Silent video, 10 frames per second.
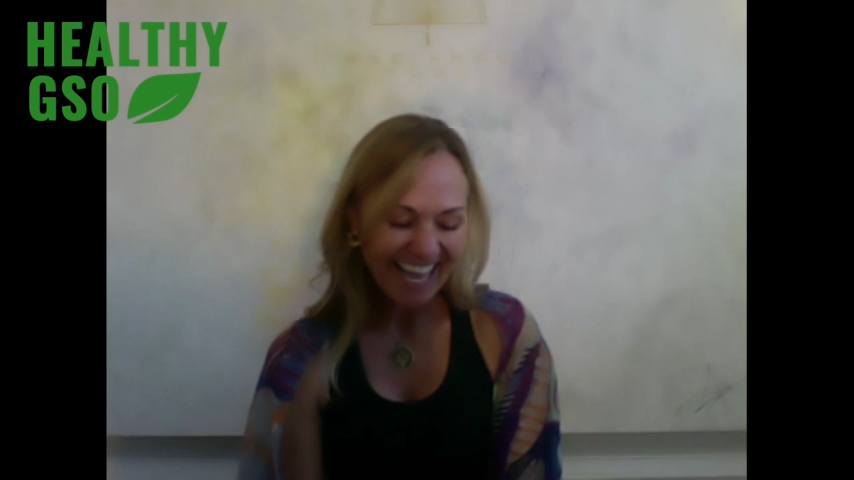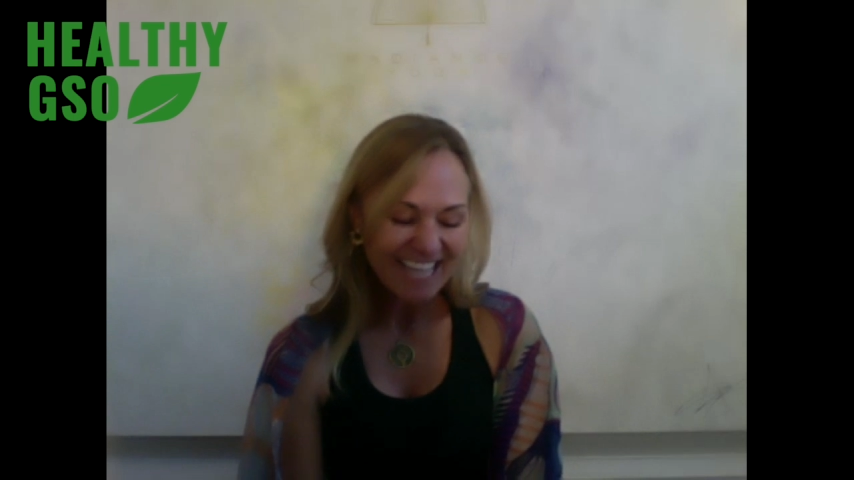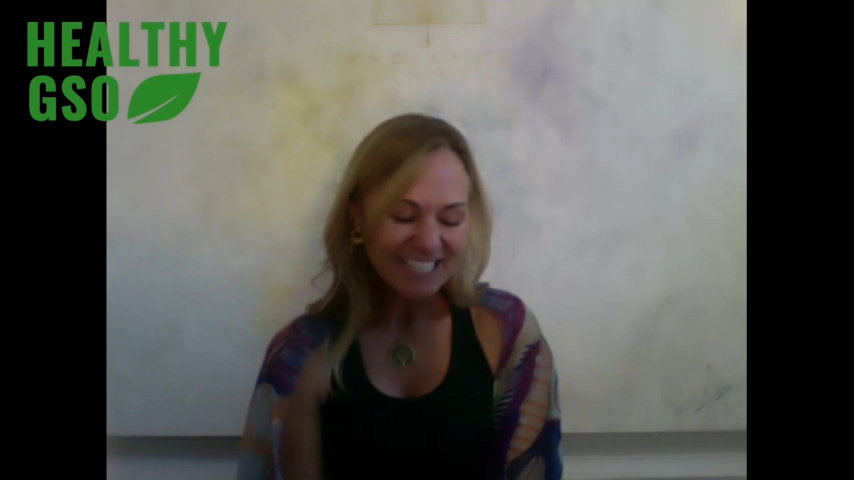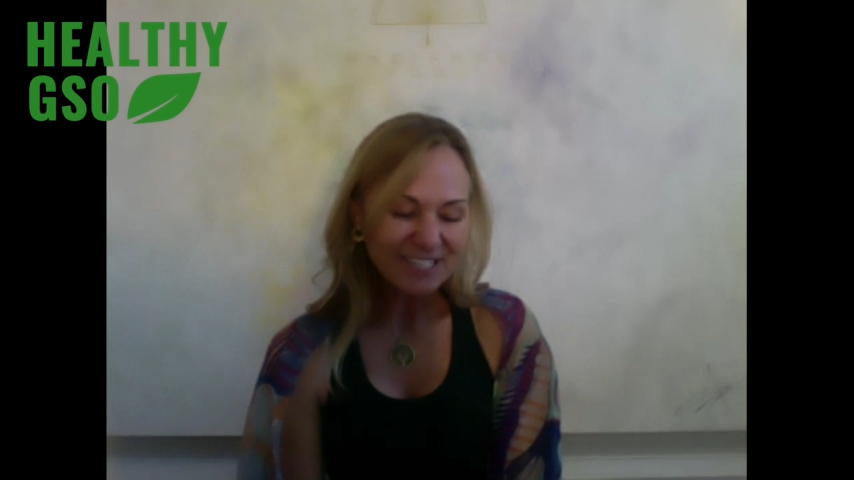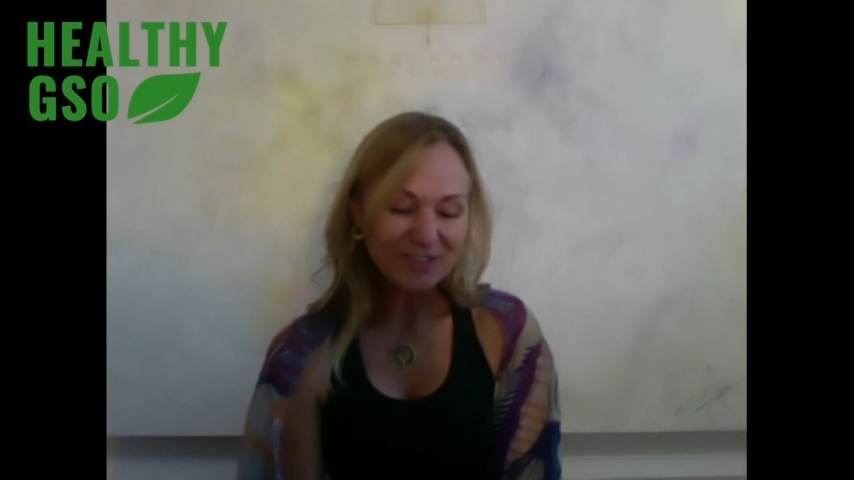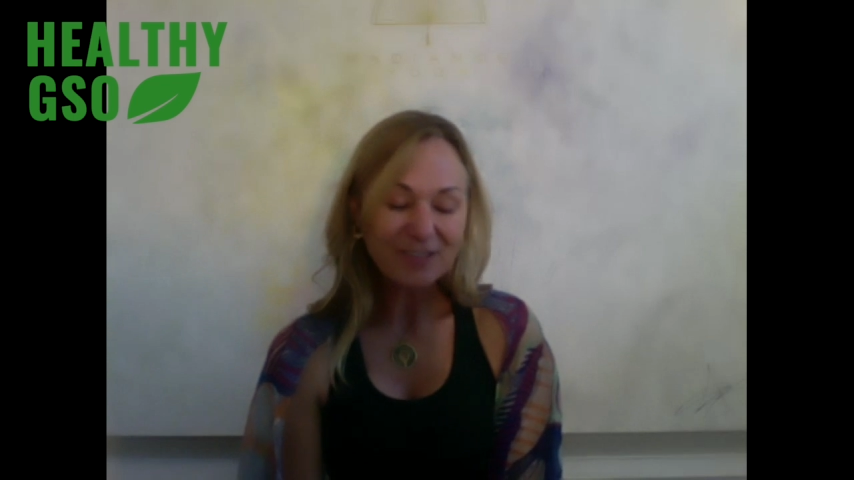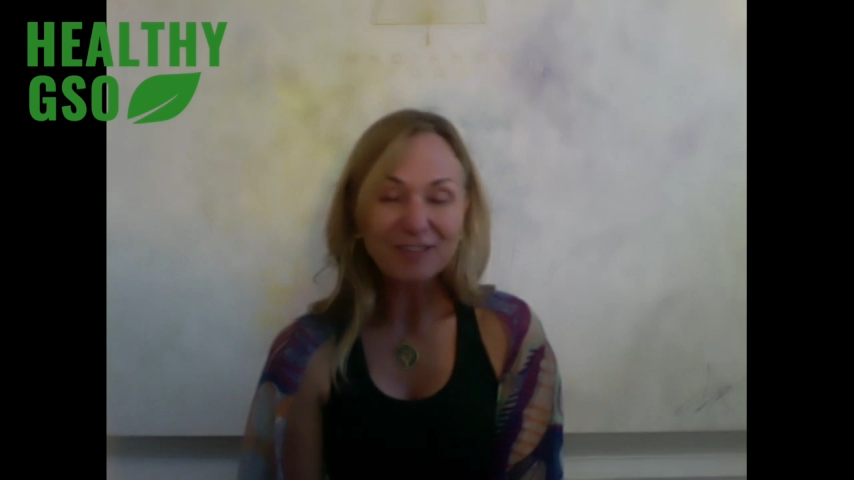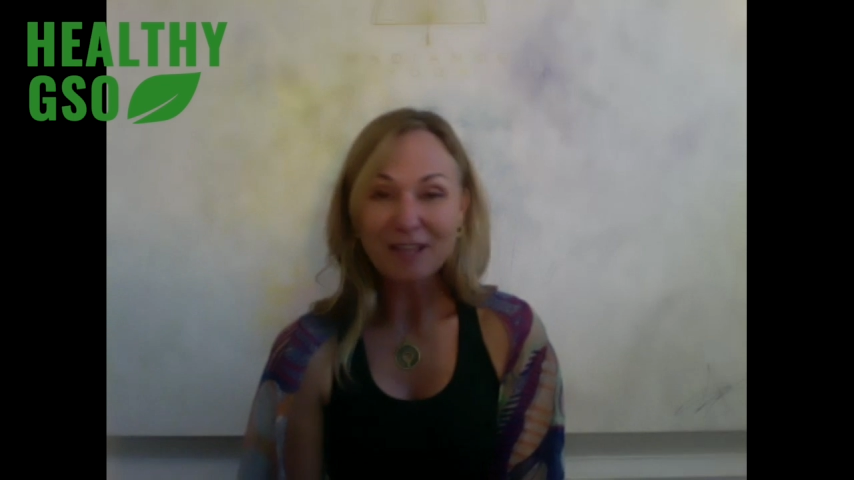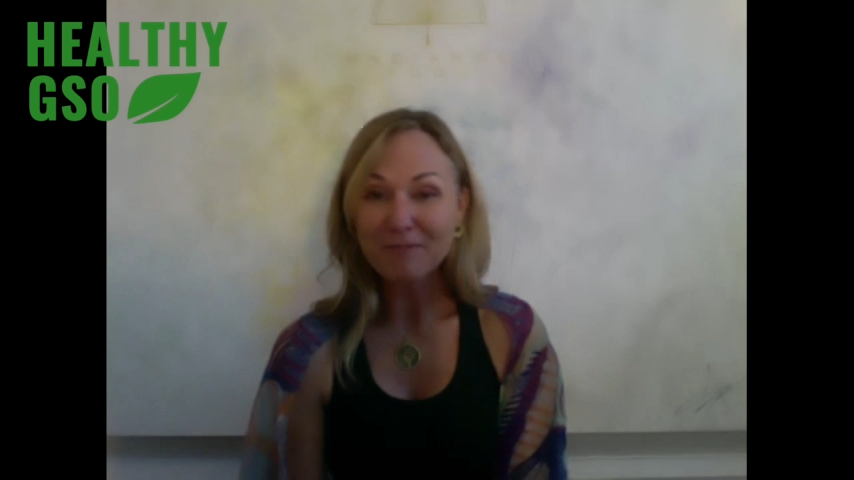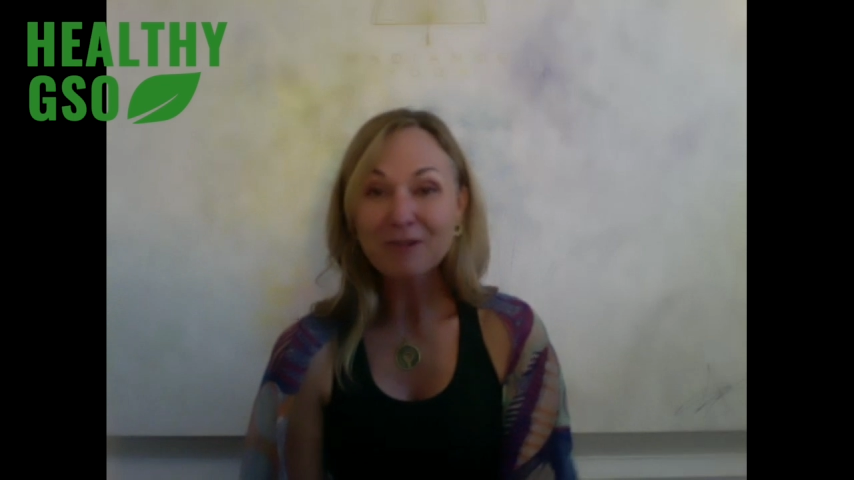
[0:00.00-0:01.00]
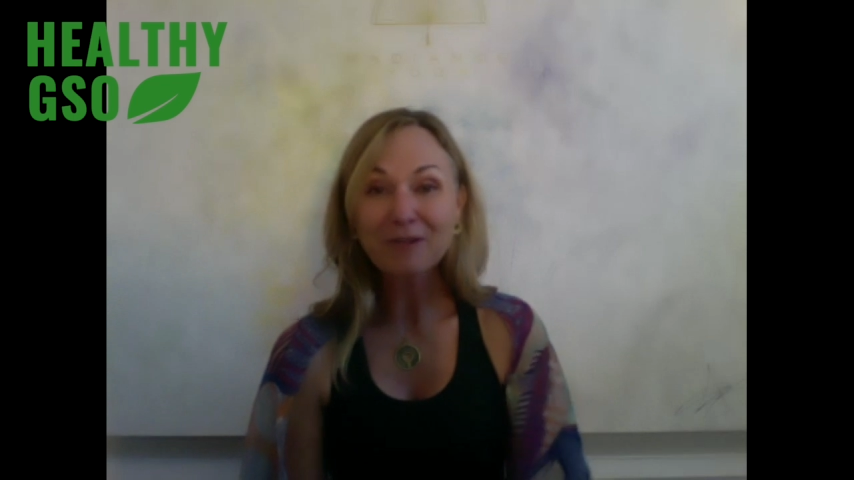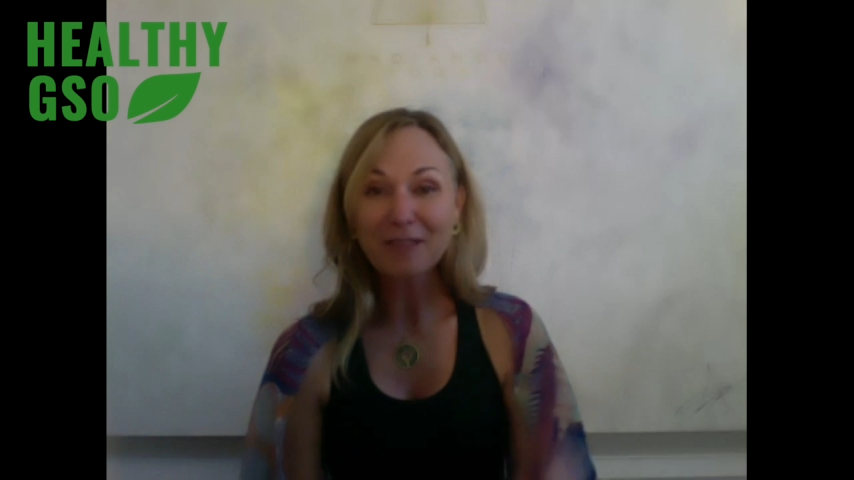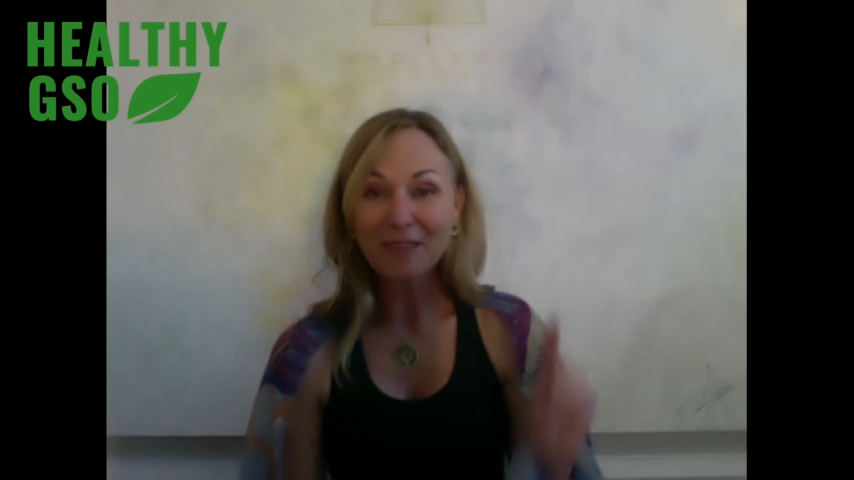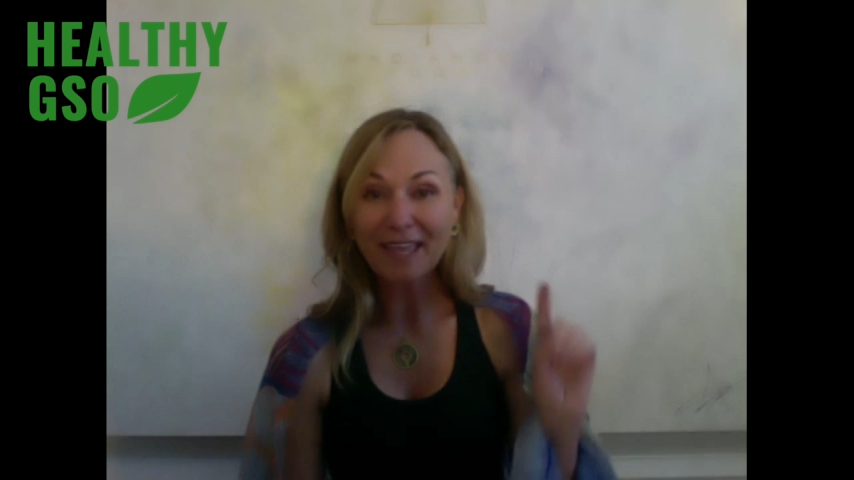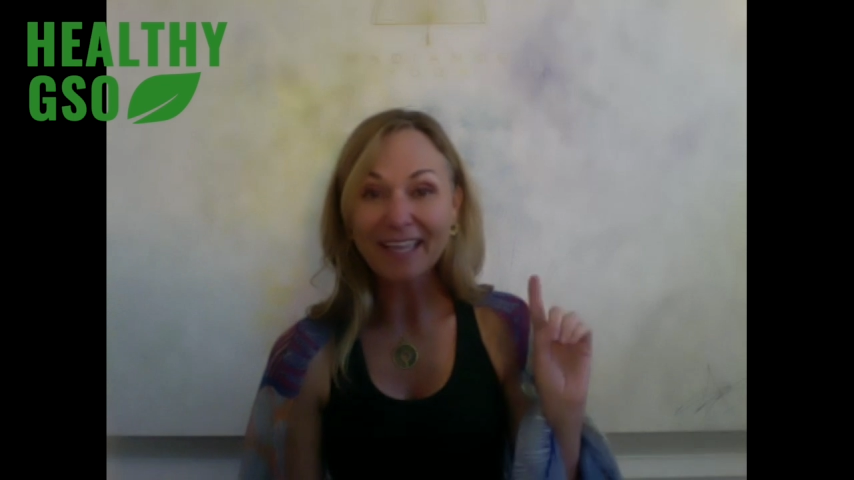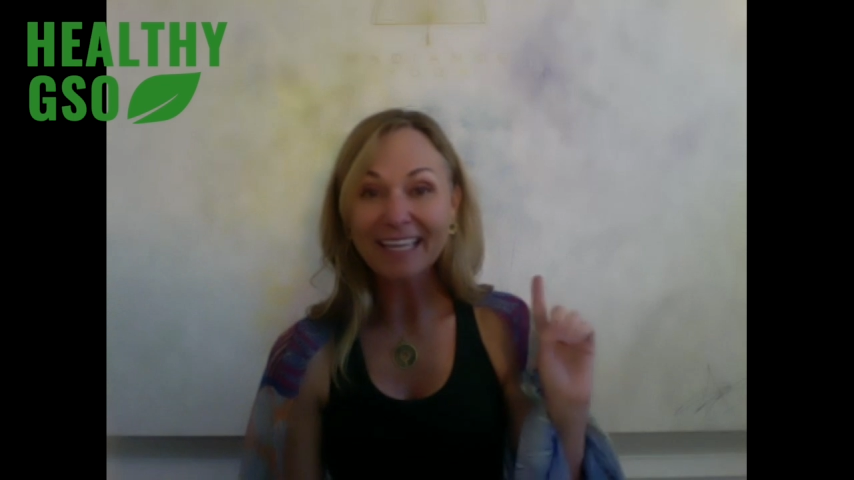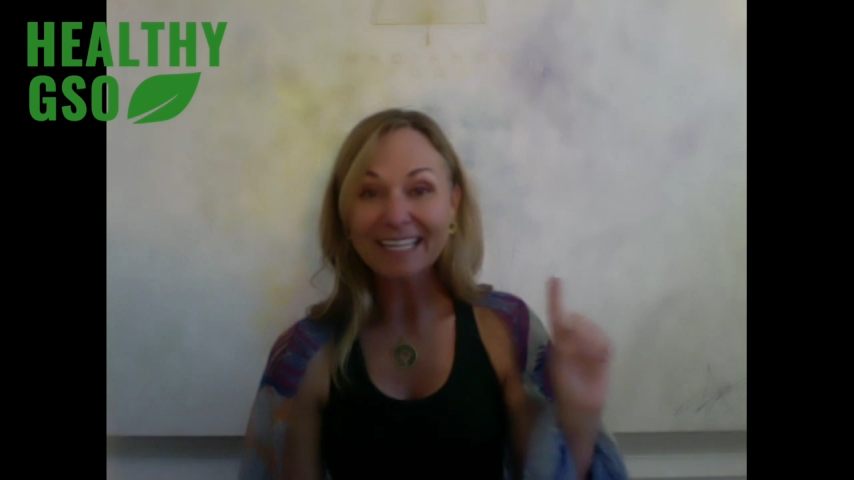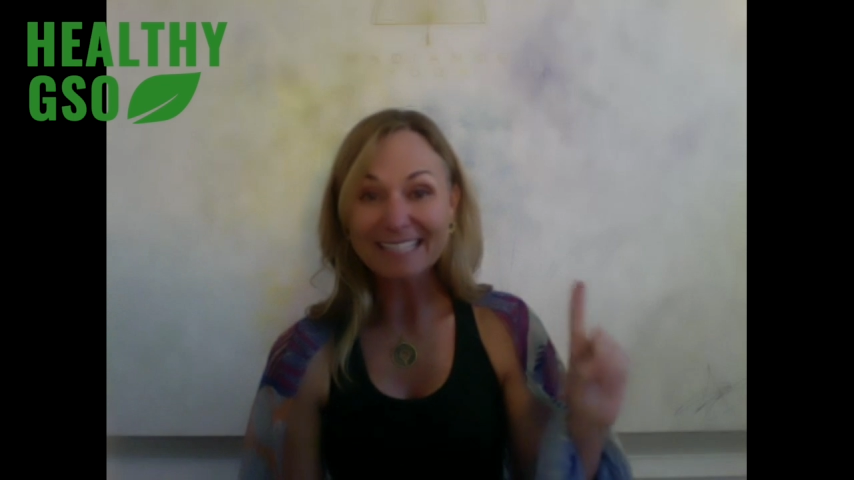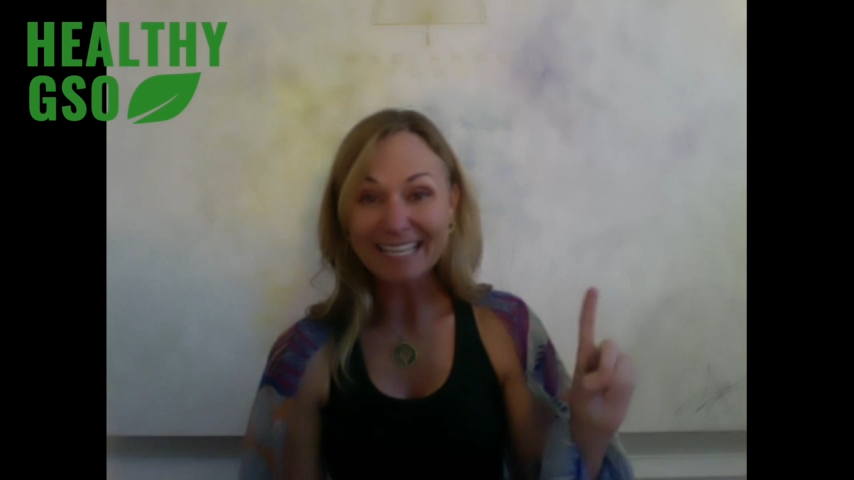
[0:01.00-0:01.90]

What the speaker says: So number one thing is